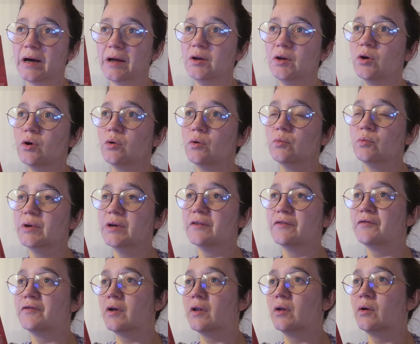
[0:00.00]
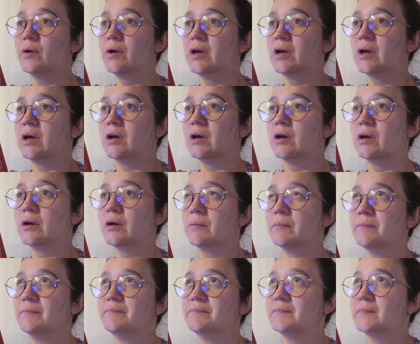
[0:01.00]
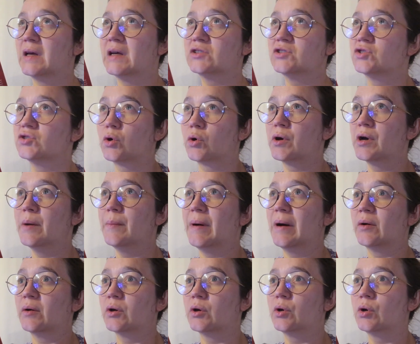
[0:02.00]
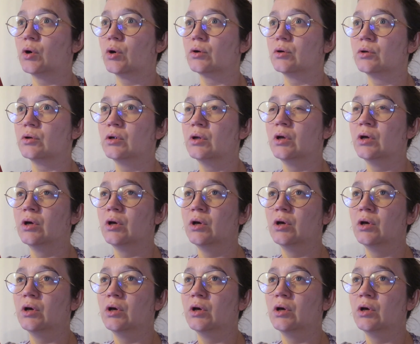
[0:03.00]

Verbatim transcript: I know we are following um, a story about a girl,